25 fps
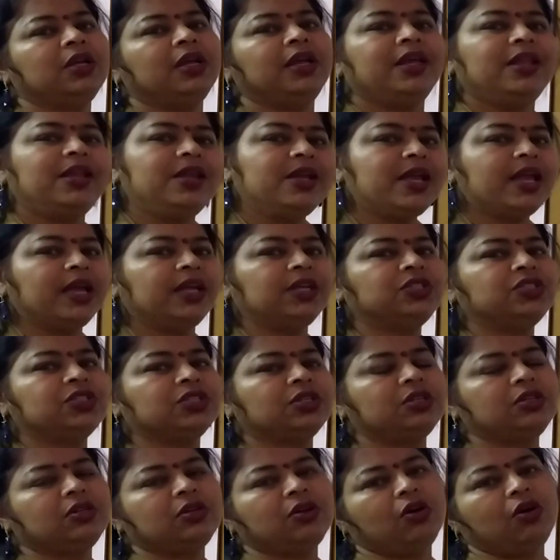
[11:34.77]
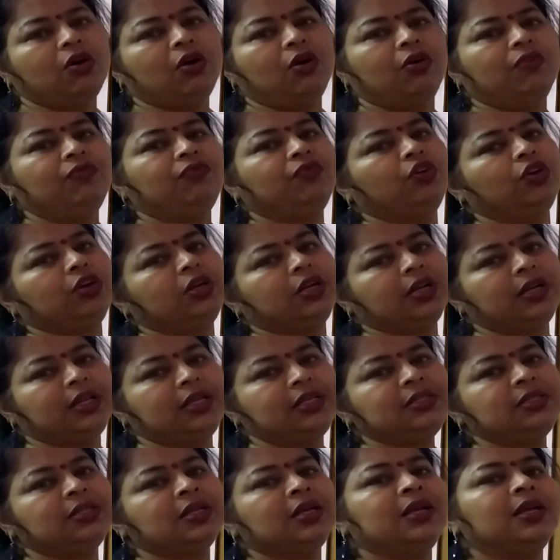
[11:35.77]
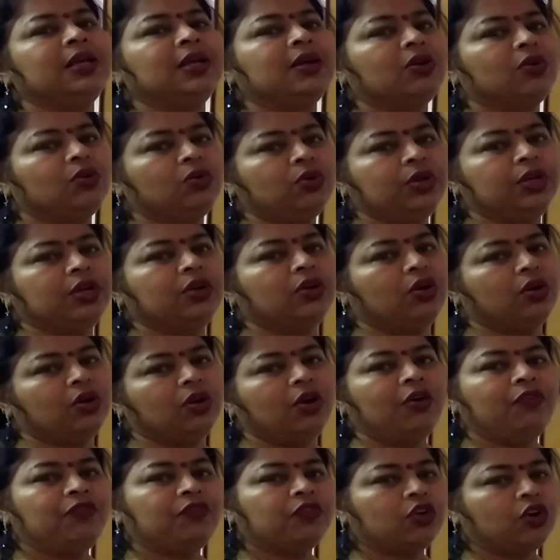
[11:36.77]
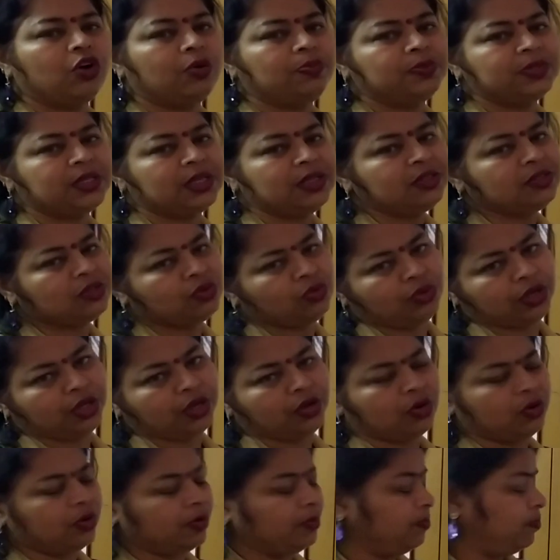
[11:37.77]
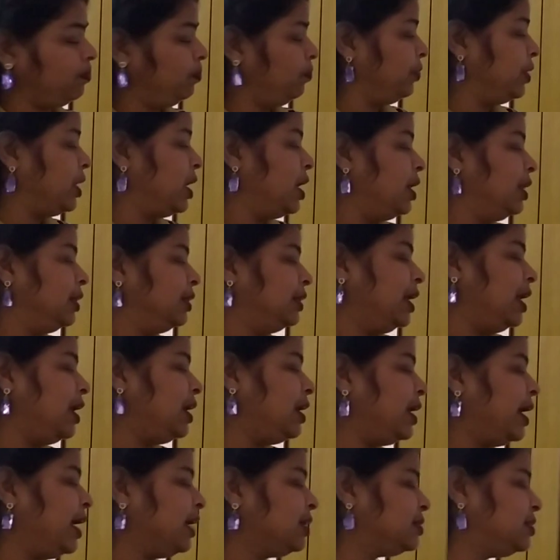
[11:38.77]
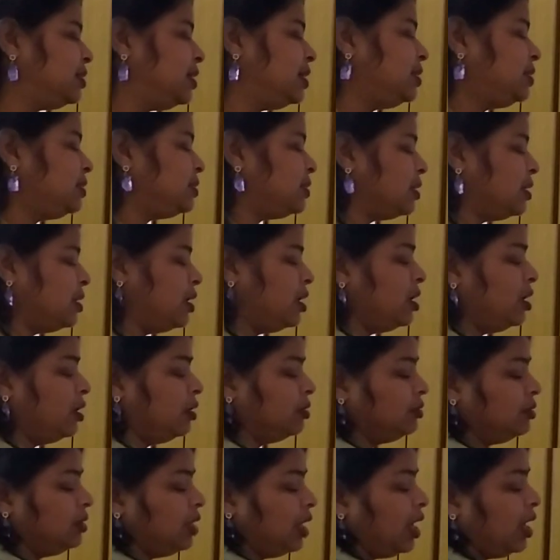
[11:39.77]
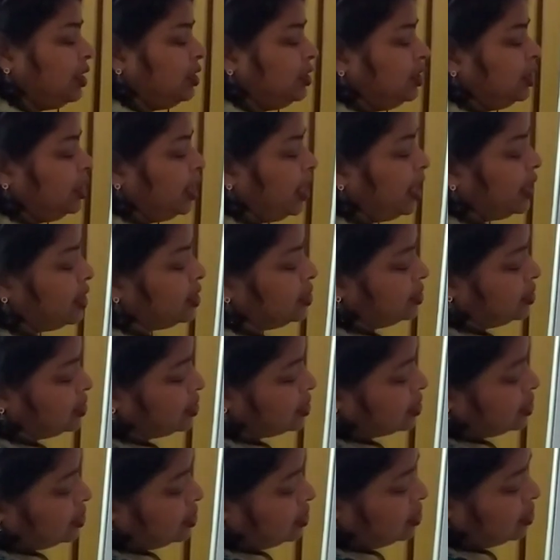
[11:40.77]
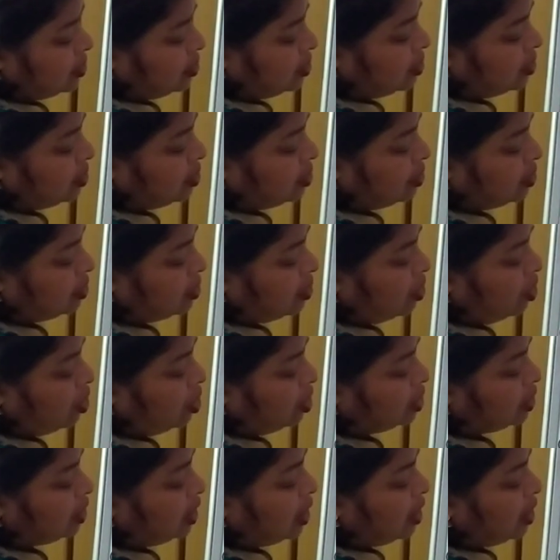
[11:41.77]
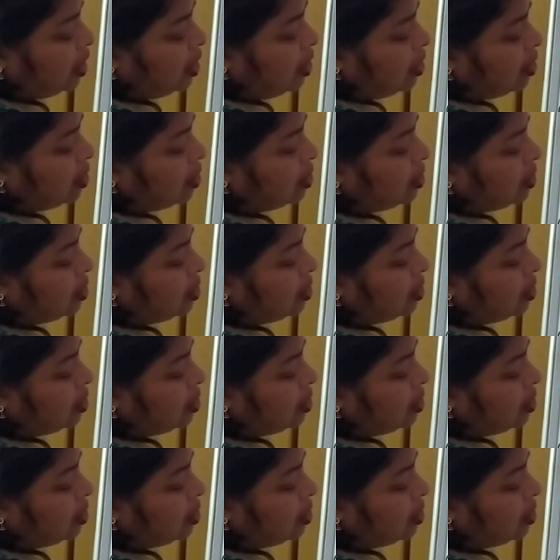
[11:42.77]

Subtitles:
irrigation of water is going on, of crops is going on. Then next is the yields or the